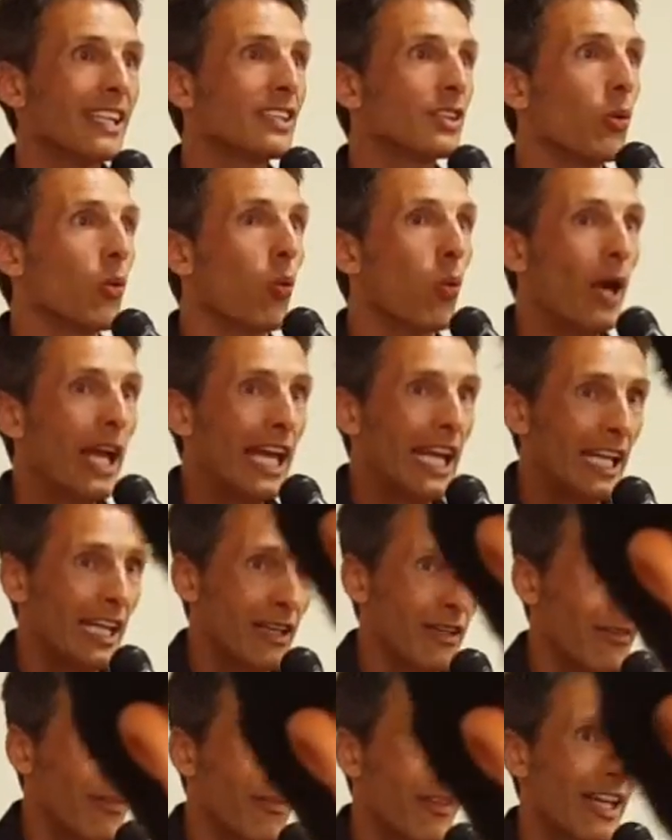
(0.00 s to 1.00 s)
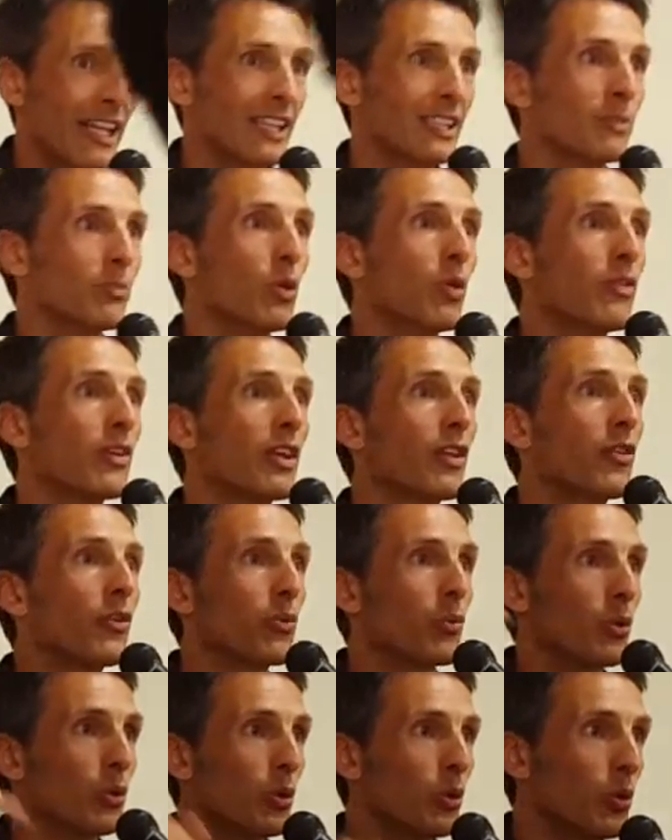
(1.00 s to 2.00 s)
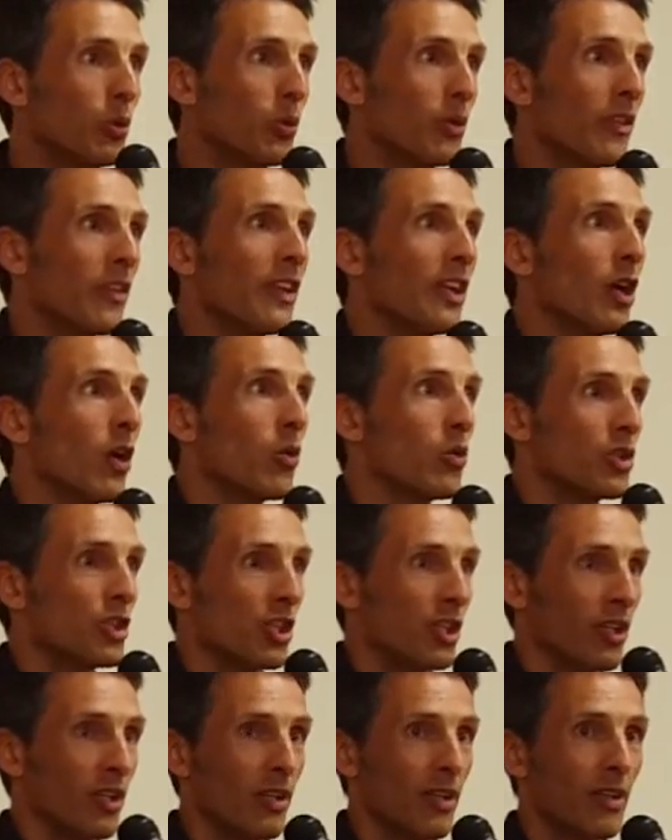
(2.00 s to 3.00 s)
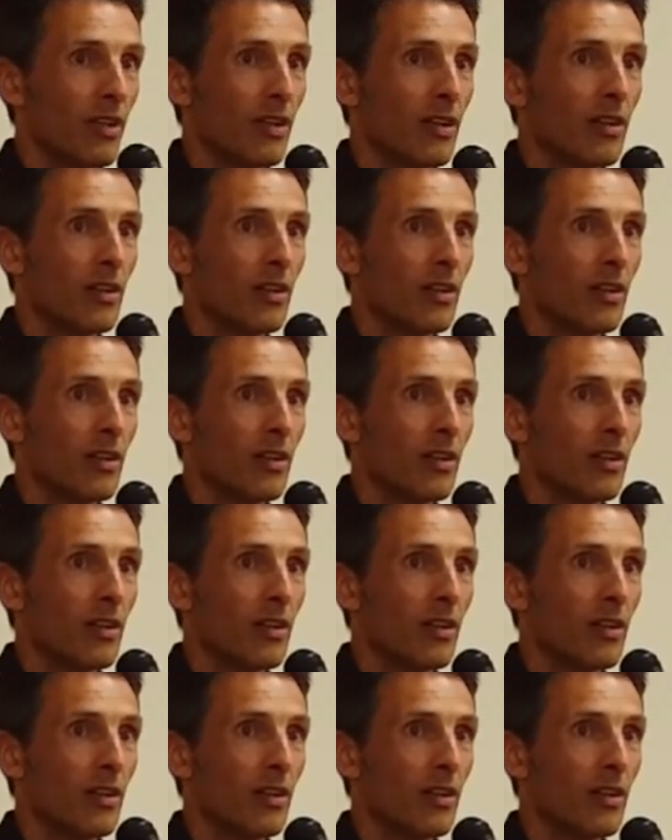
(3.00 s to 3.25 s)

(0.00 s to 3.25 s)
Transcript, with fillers: It's a wave that is moving through the ocean.